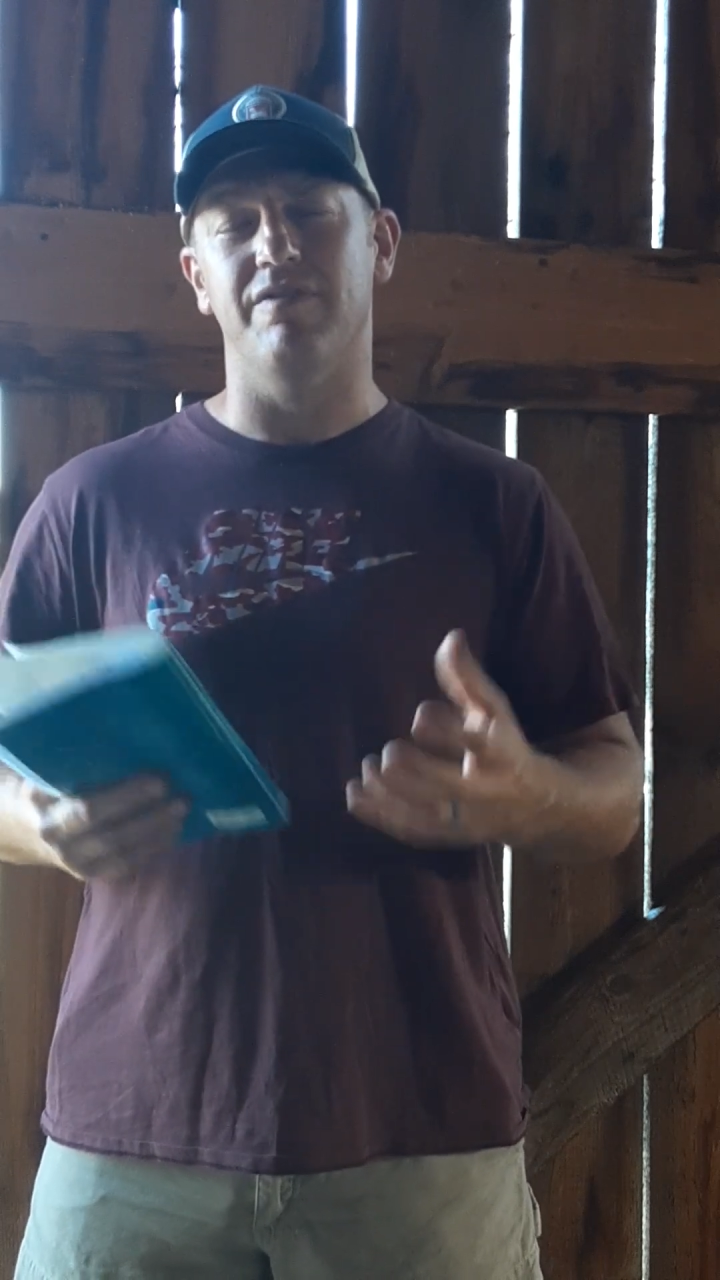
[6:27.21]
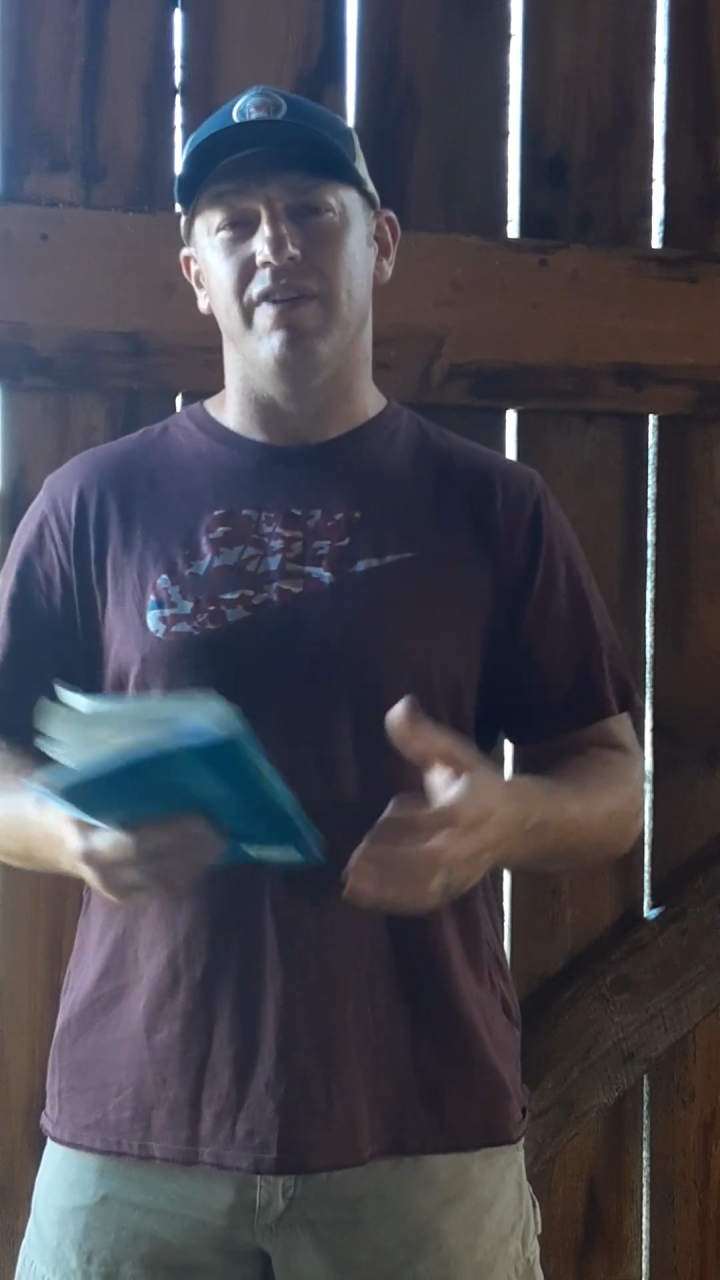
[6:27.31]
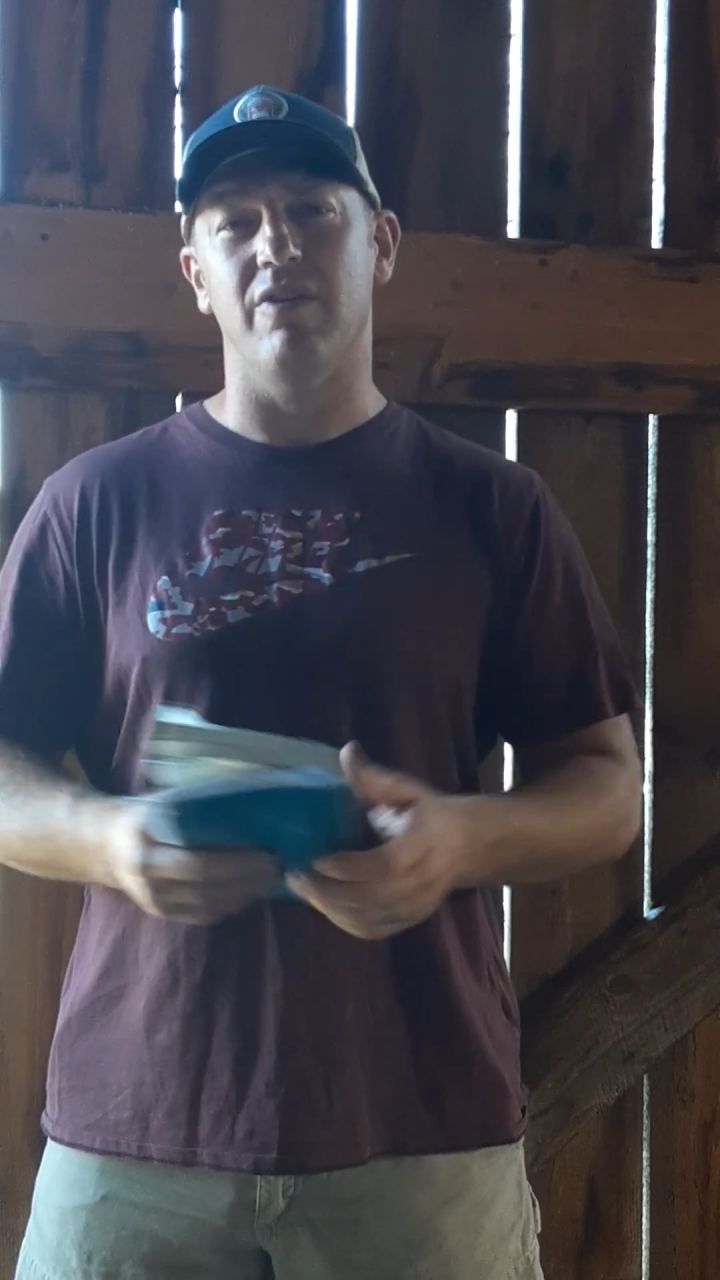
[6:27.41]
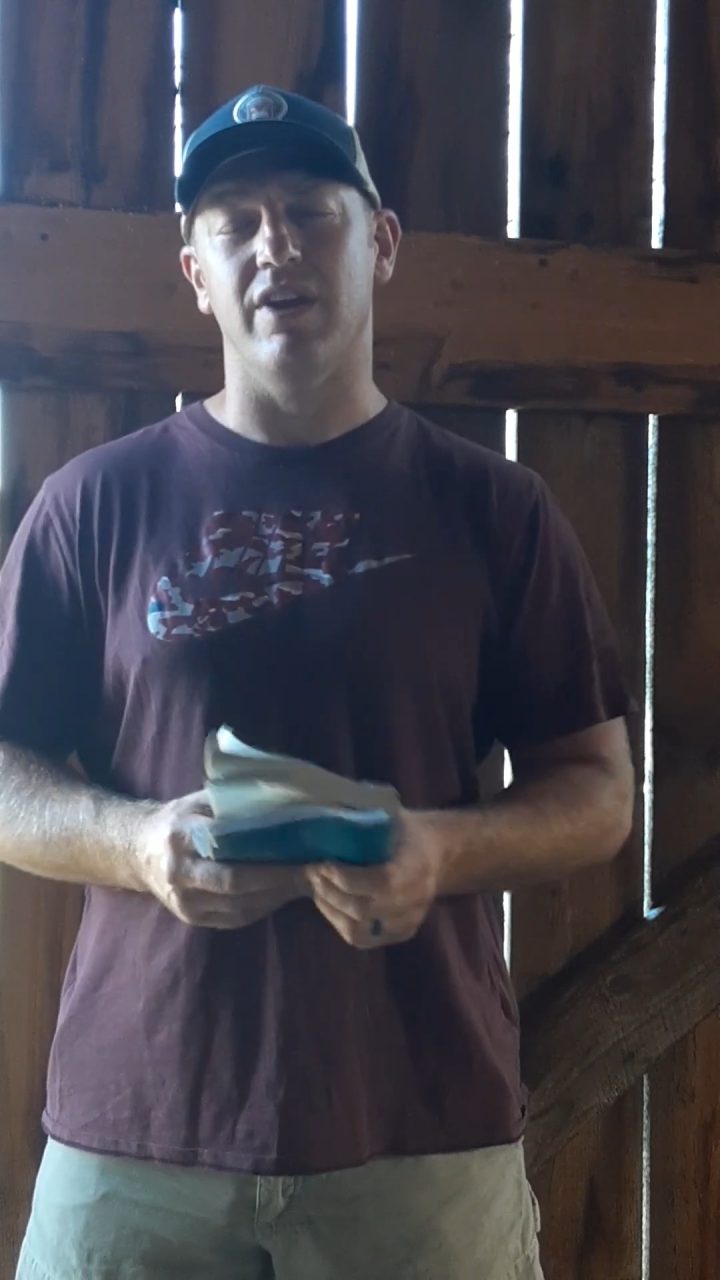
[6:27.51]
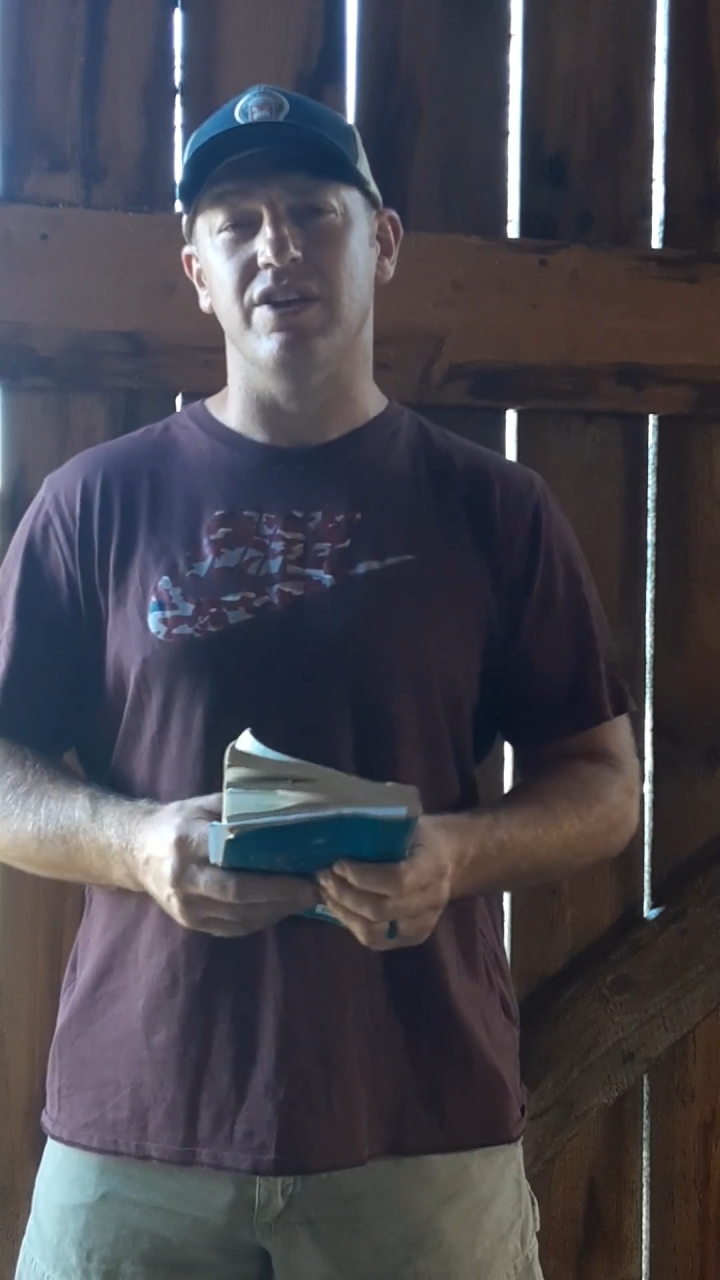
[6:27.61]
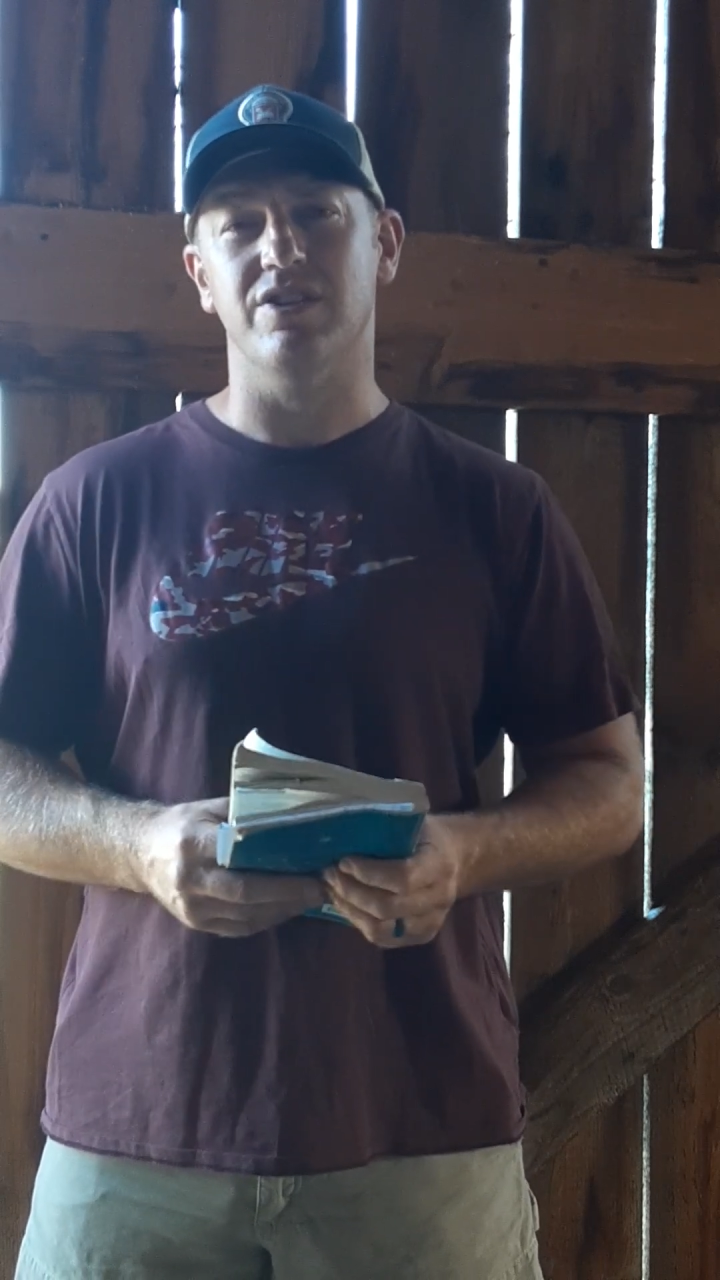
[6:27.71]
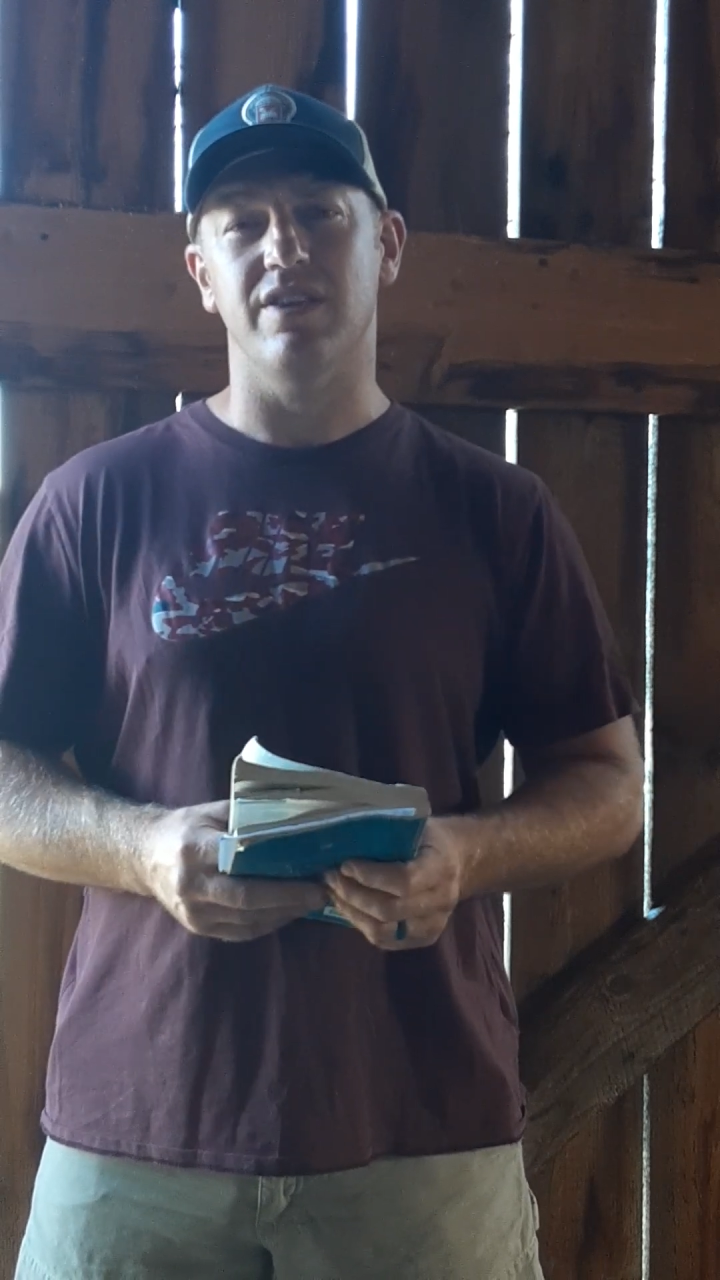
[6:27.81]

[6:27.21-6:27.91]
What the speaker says: foundation